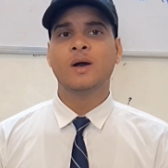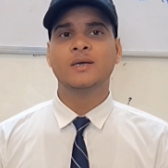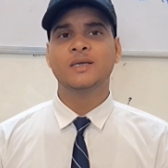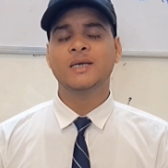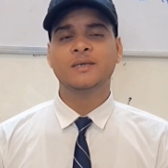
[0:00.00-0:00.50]

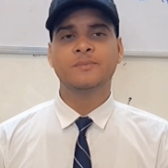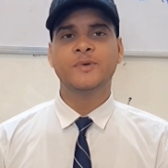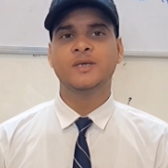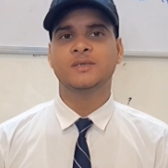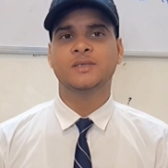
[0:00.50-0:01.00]
What it
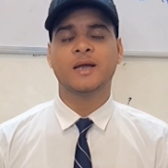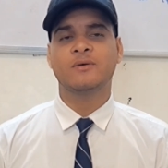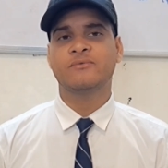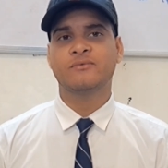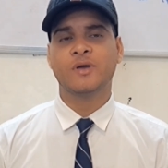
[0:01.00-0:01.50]
means
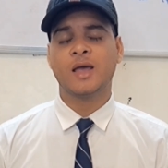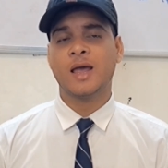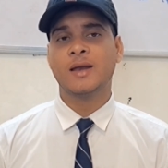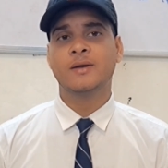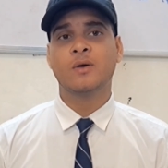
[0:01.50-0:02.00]

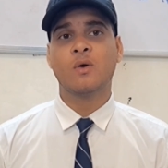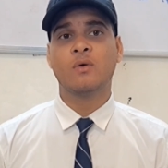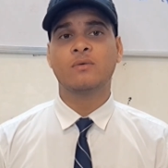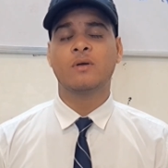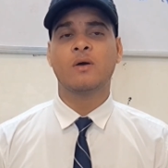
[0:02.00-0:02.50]
and
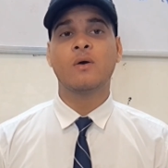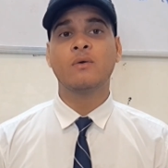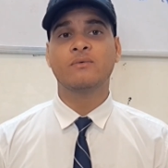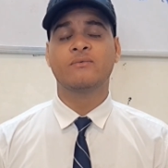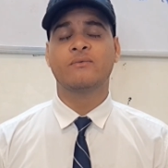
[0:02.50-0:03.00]
on
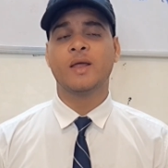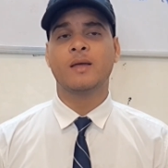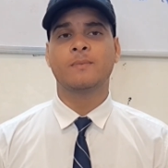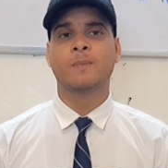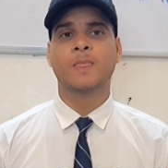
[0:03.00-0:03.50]
all
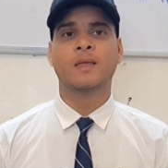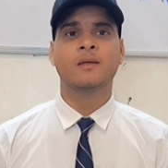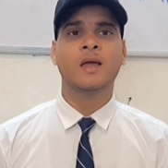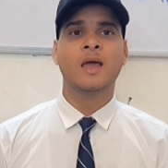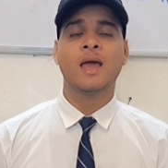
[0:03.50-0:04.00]
flame
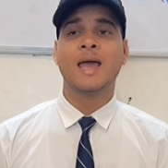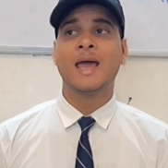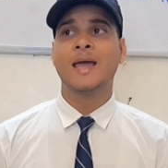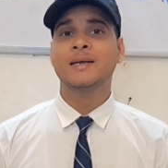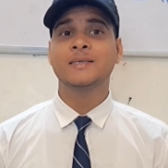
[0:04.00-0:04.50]

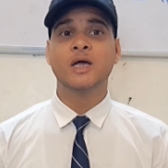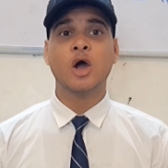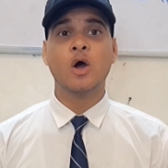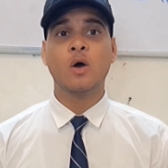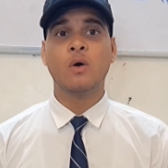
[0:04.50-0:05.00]
and
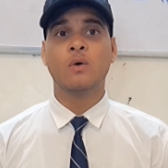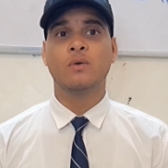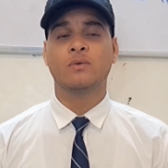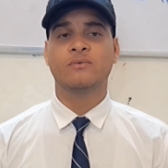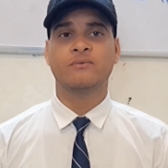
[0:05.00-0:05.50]

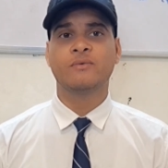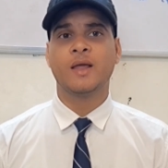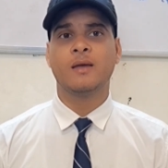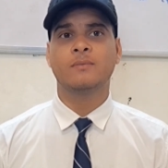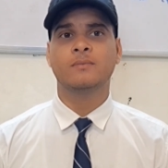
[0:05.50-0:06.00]
all
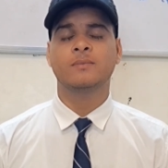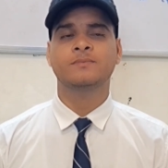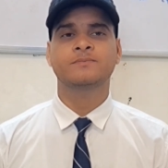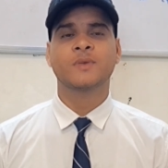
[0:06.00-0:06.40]
flame.